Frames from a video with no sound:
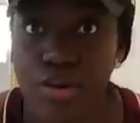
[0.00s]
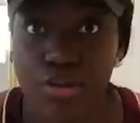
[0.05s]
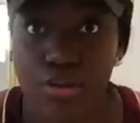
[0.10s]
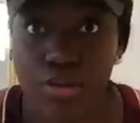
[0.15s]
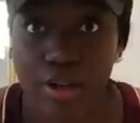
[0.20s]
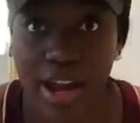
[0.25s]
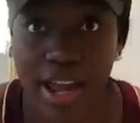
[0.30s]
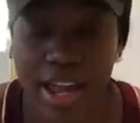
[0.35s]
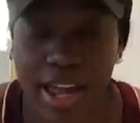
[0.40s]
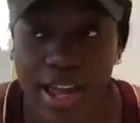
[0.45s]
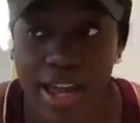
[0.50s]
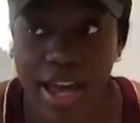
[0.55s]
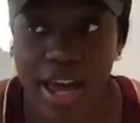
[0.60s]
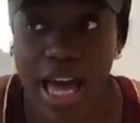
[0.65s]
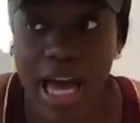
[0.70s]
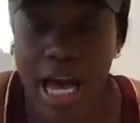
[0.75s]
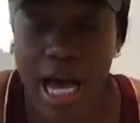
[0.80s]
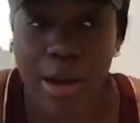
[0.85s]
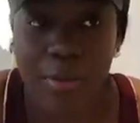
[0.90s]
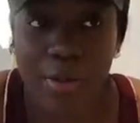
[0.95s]
great.
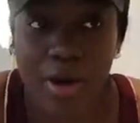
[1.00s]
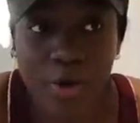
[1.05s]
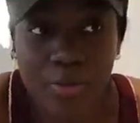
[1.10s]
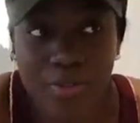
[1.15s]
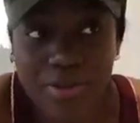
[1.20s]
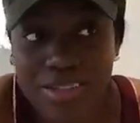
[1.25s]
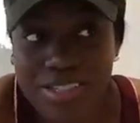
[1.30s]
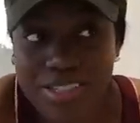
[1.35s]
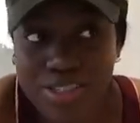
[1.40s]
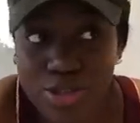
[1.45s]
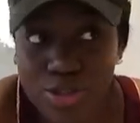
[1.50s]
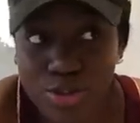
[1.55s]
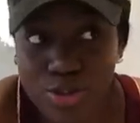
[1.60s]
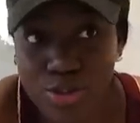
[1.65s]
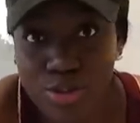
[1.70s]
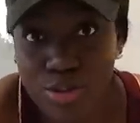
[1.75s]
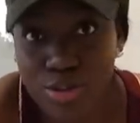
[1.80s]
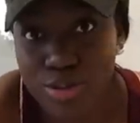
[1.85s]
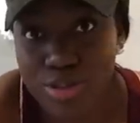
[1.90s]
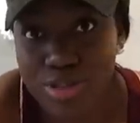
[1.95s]
I'm hoping to
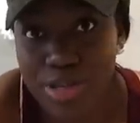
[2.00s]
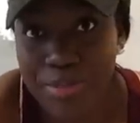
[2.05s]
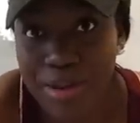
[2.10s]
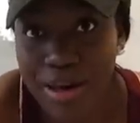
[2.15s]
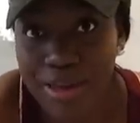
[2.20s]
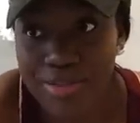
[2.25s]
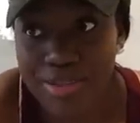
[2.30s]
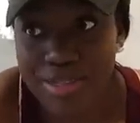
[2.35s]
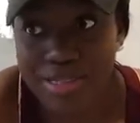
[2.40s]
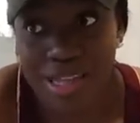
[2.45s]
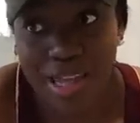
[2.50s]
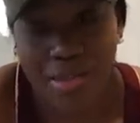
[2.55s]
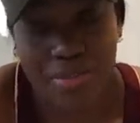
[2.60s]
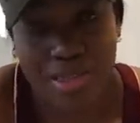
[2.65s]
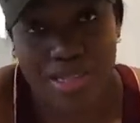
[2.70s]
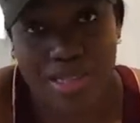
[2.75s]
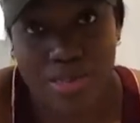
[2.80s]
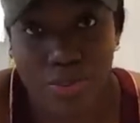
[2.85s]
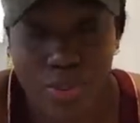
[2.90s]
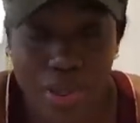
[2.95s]
lose about the same
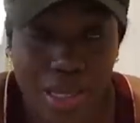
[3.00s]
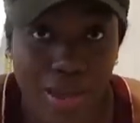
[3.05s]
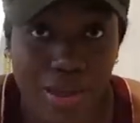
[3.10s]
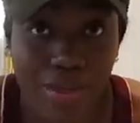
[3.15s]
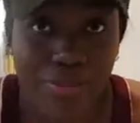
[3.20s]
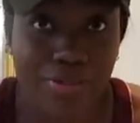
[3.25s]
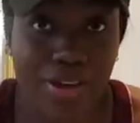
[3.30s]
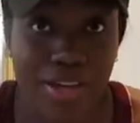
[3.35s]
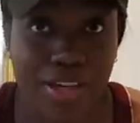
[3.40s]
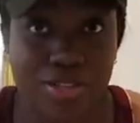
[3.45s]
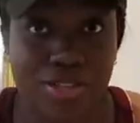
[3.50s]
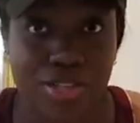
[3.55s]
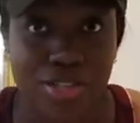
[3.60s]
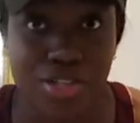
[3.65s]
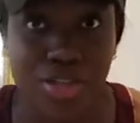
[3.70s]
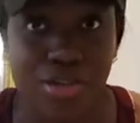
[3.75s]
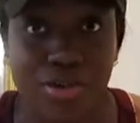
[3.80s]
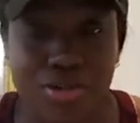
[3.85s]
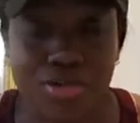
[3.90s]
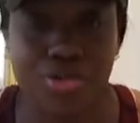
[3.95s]
this week, fingers and
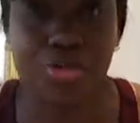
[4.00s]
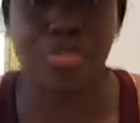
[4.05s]
toes